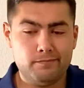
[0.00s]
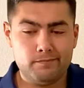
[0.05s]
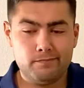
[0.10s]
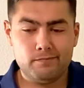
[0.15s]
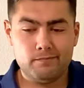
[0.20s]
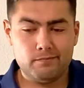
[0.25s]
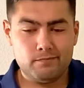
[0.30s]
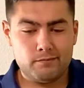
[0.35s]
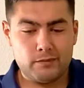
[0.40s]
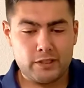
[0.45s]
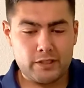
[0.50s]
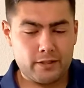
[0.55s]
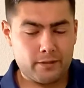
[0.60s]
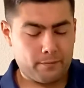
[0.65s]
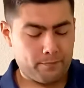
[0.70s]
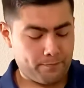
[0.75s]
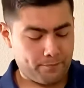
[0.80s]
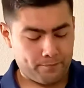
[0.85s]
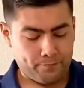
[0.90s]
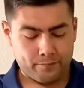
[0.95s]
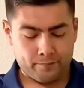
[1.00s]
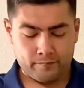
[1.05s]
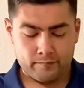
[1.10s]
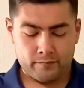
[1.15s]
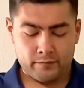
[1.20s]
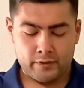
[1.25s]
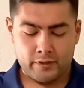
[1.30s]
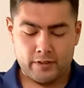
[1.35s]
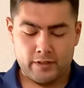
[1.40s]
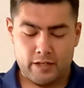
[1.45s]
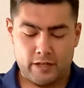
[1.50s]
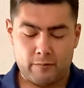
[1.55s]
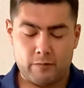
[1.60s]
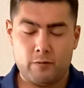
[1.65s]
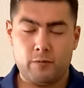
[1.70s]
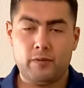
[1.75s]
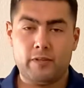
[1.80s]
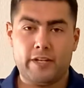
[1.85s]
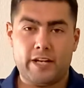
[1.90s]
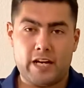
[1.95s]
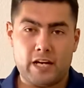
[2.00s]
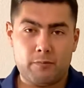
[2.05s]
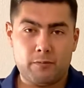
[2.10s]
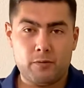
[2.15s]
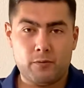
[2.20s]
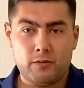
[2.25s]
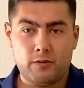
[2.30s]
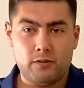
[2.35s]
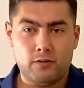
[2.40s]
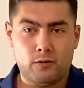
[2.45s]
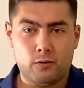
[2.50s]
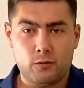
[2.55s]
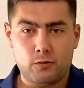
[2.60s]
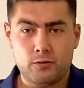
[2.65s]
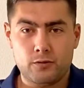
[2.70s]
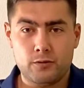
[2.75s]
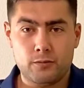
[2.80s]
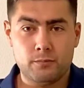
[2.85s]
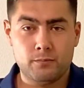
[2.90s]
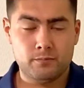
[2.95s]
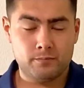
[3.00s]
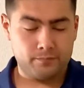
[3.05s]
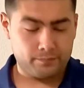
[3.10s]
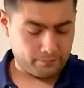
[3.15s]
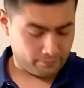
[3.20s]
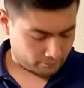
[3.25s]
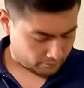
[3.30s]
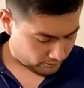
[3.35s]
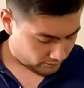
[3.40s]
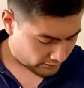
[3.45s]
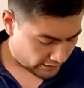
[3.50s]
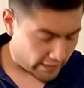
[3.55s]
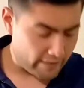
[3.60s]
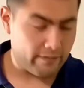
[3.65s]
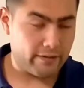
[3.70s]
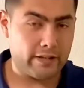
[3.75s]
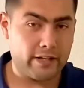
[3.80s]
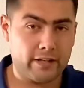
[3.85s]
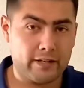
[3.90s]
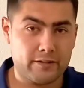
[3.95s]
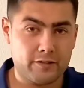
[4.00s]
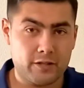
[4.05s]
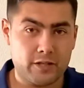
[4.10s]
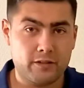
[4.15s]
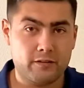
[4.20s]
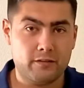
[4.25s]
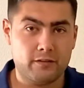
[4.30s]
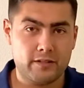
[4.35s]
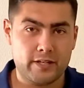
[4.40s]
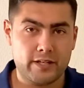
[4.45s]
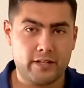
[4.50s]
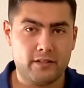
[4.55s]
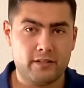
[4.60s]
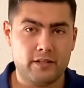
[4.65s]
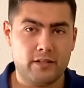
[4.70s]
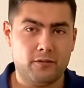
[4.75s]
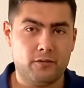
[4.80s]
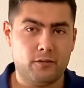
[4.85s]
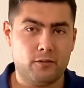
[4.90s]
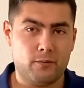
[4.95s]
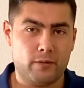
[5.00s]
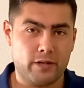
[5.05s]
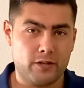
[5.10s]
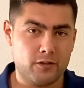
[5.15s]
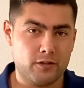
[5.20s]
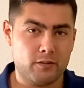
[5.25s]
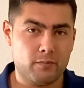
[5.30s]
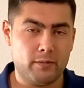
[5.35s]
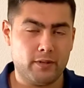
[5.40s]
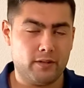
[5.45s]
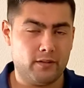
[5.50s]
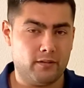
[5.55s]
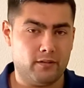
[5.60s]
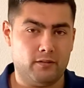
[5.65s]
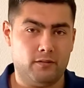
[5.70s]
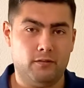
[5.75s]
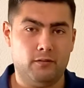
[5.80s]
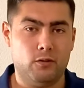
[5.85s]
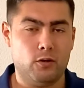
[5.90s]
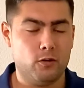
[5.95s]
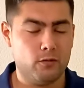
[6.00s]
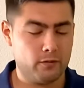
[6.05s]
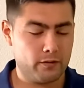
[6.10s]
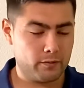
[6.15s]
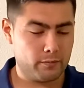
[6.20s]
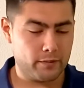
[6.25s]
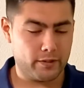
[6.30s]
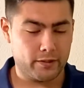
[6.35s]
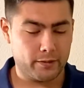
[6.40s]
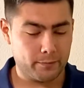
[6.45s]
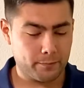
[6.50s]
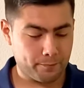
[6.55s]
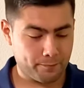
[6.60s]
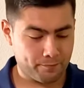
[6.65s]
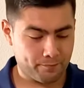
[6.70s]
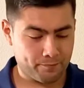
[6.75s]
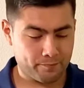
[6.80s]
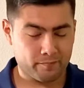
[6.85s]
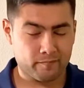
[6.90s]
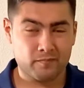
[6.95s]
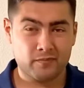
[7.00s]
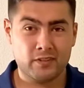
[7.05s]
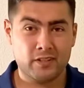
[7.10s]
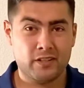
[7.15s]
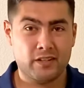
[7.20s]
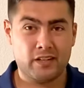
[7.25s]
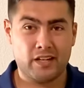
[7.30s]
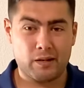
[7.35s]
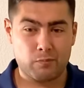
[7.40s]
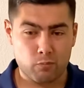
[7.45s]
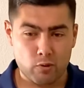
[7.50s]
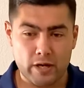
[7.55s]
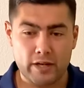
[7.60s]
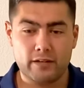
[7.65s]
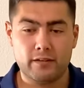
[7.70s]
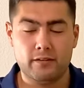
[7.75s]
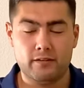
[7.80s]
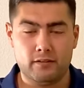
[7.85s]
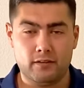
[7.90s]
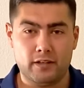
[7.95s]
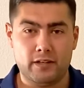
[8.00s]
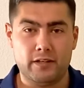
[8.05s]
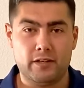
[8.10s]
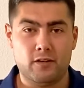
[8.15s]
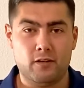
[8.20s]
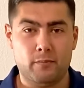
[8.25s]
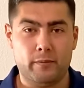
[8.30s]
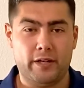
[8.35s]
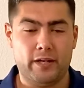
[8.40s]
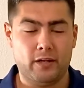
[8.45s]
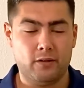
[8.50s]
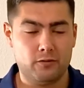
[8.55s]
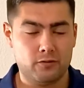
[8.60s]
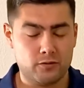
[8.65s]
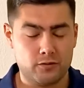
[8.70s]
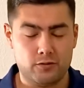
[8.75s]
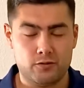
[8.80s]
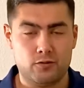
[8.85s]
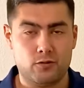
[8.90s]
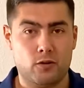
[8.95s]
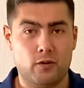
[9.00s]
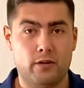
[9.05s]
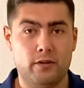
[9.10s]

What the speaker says: But again, I've been really happy with this holster. I haven't had a chance to take it down to the range yet because of COVID, but I practice a lot here in my house, just drawing.